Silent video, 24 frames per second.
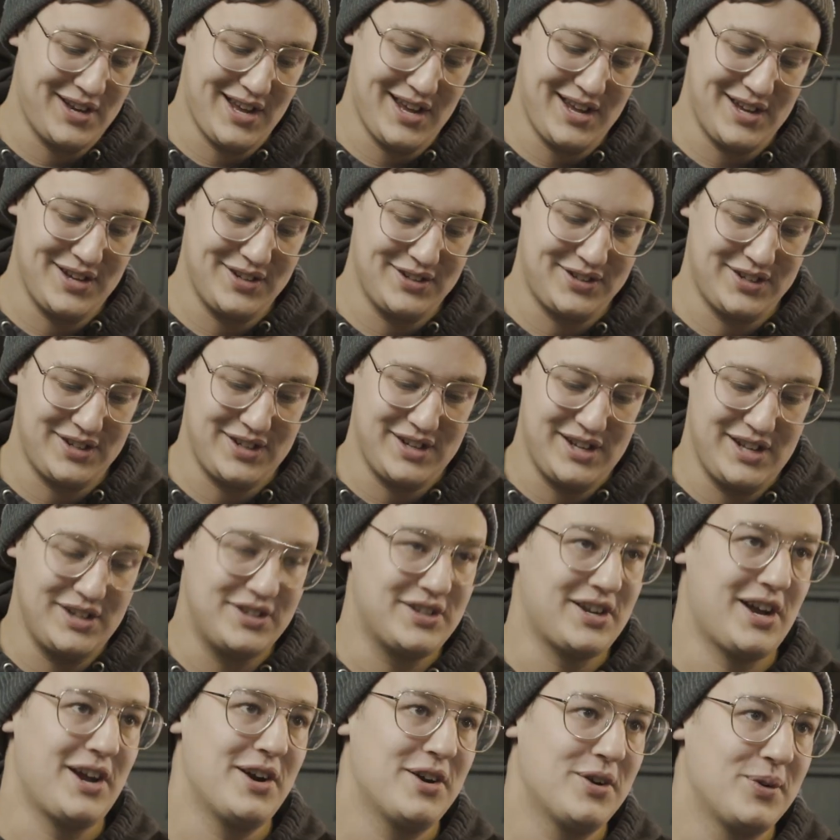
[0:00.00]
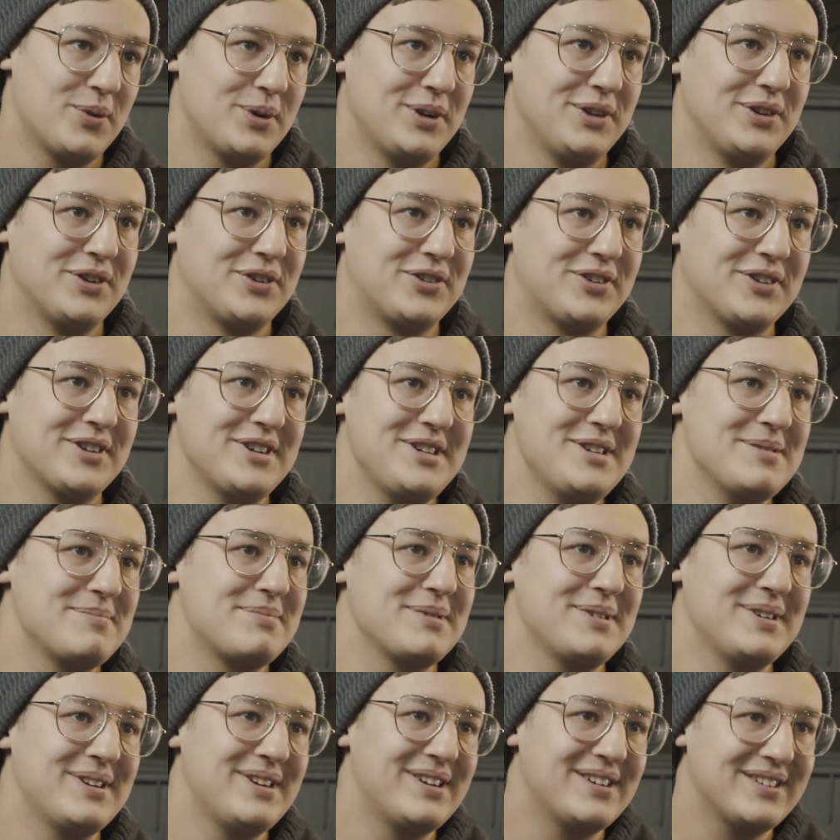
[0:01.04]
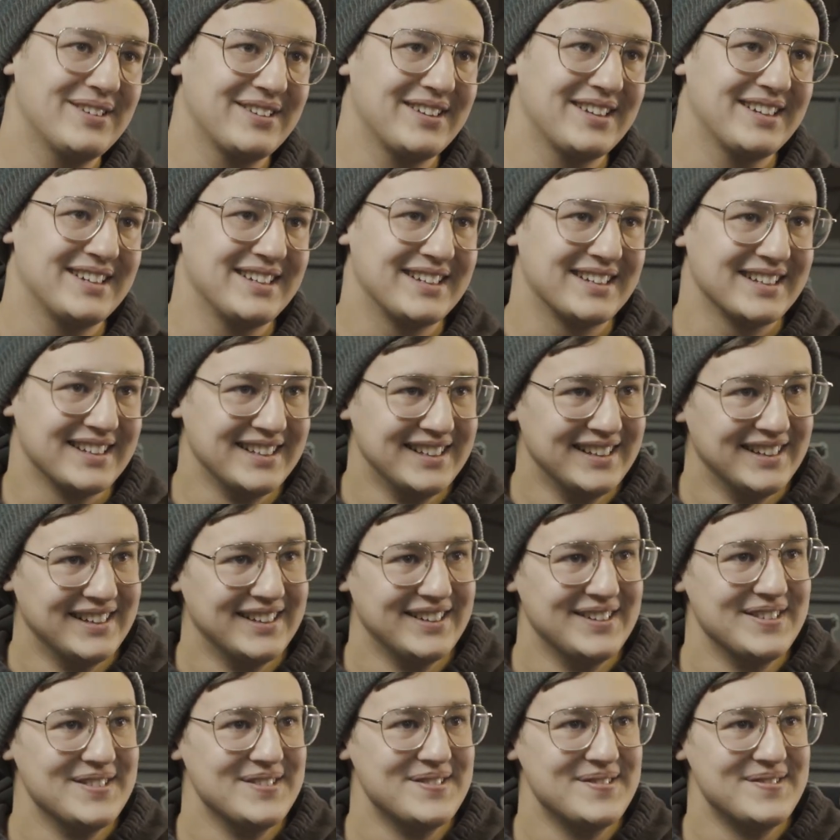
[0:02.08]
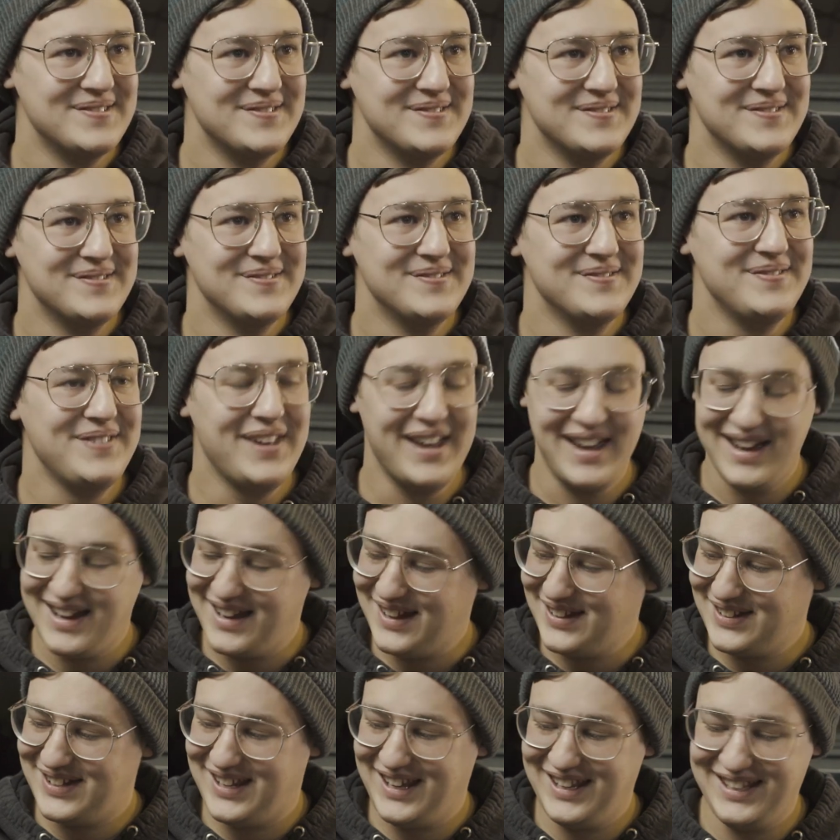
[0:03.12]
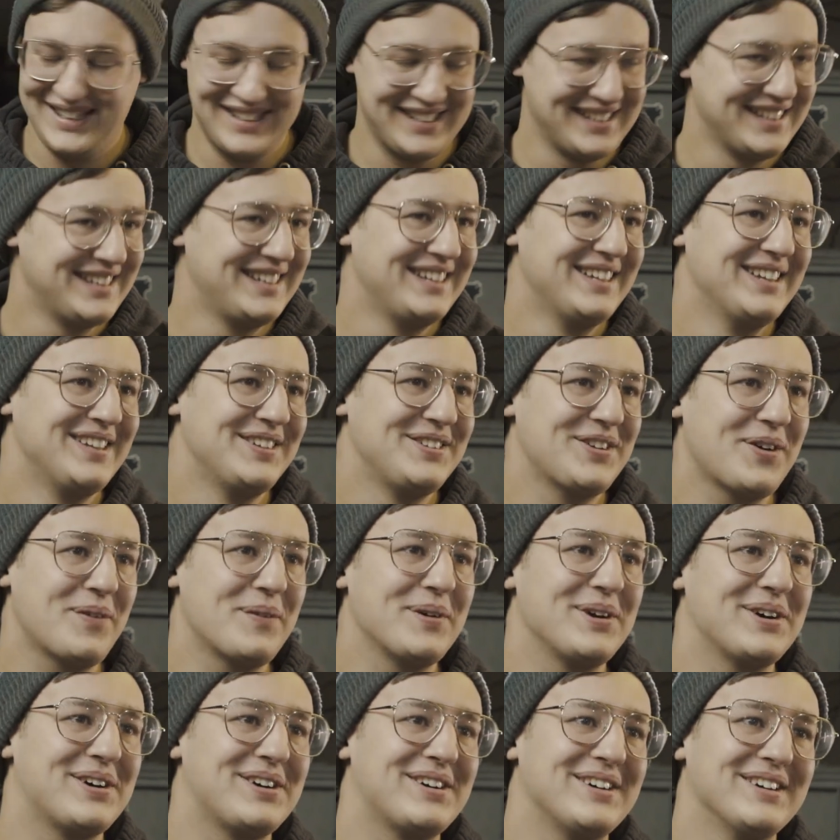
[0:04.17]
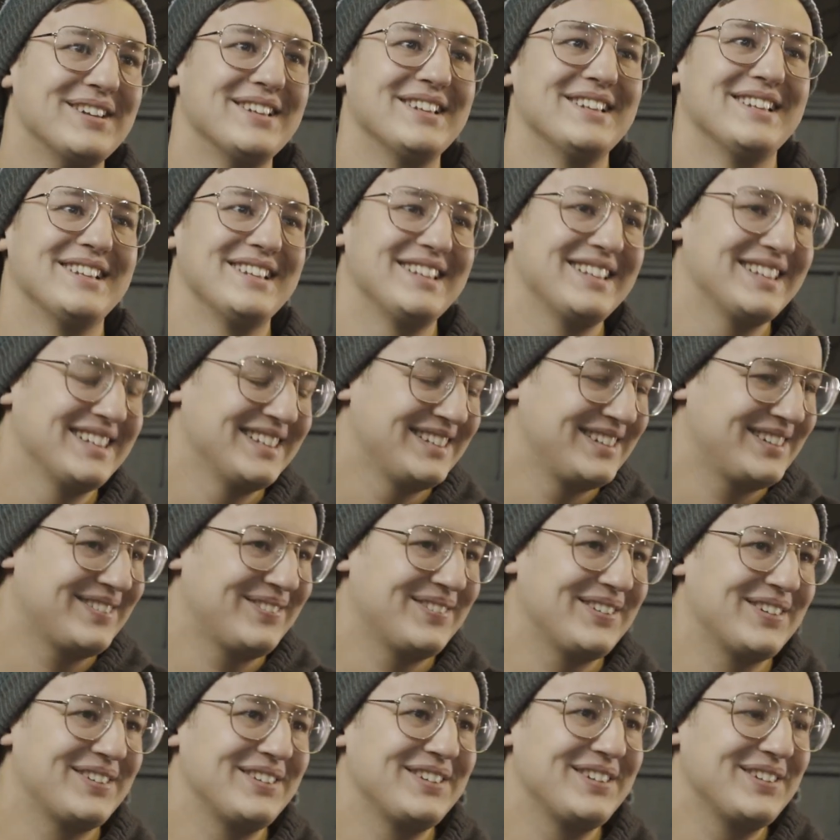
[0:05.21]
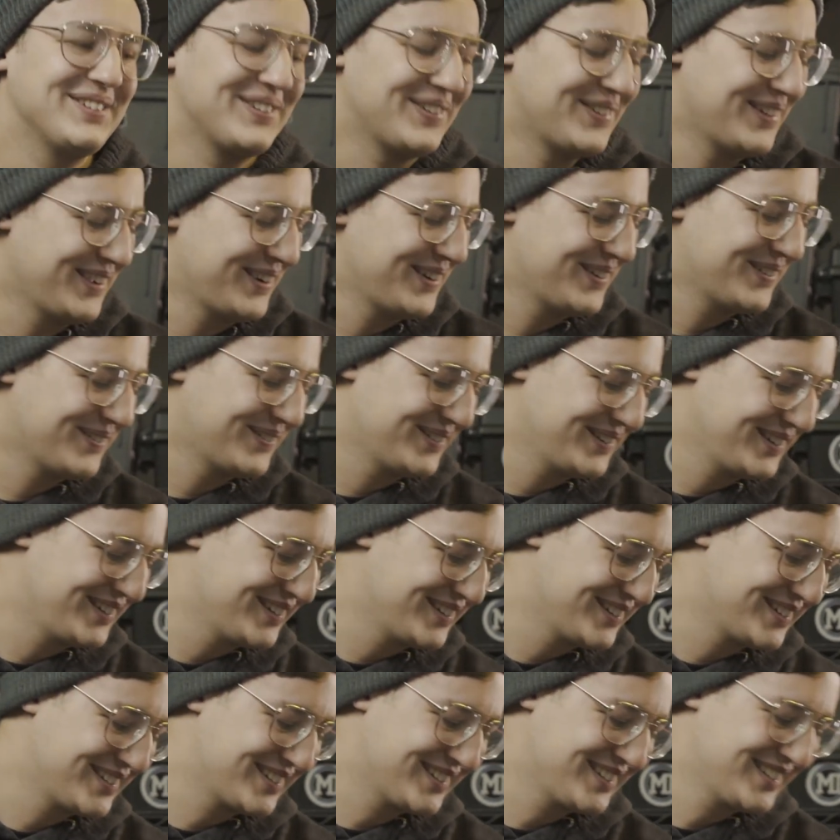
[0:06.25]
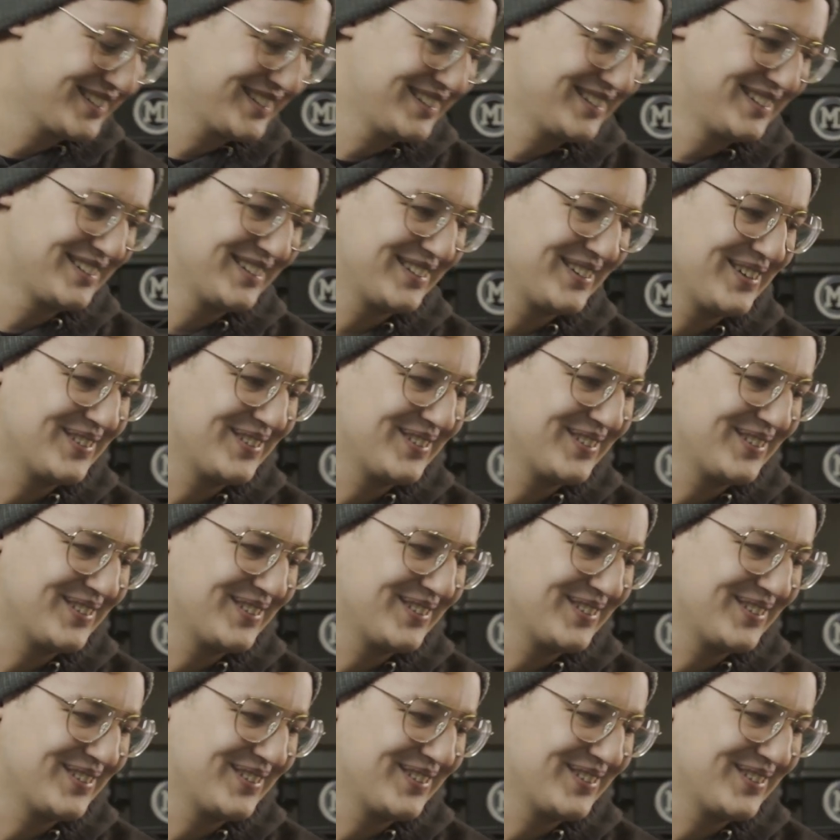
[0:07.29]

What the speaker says: days. He needs heroin to sleep, like. As is tradition. Yeah. Don't we all? Go to sleep with a little bit of heroin. To